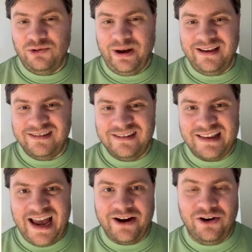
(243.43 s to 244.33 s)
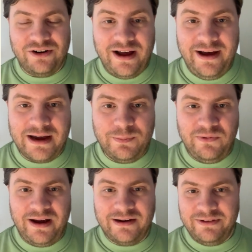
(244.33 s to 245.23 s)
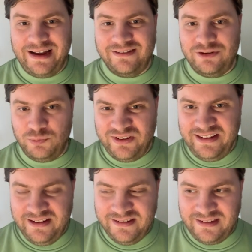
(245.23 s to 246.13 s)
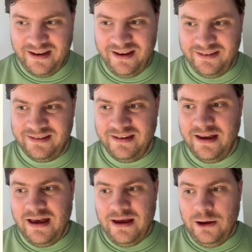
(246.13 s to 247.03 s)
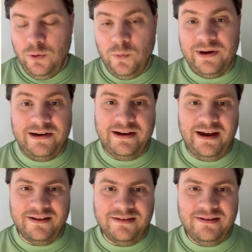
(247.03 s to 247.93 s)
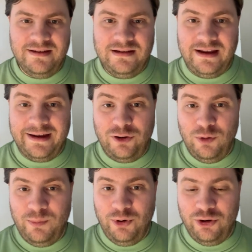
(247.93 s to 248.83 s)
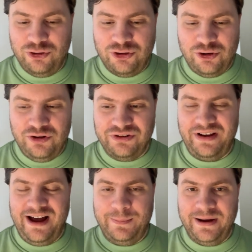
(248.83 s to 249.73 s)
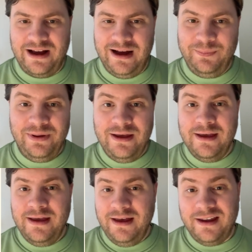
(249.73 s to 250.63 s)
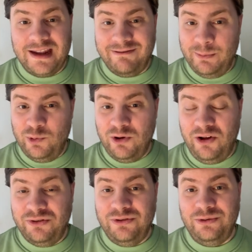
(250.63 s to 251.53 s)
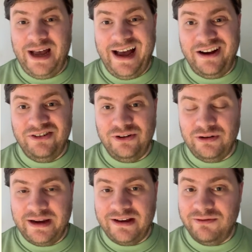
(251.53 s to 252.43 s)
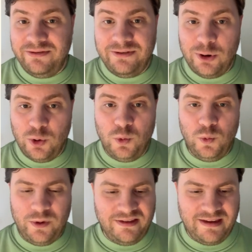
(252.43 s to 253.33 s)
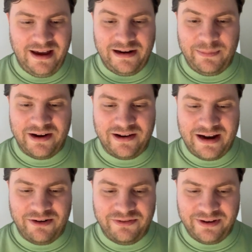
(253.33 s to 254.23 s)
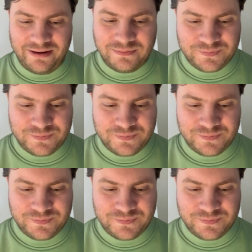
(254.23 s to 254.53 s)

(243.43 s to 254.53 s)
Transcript: do a staggered hype, like we get some teasers, we'll get like commercials hyping up, and then we move on to actual info with data mining and everything.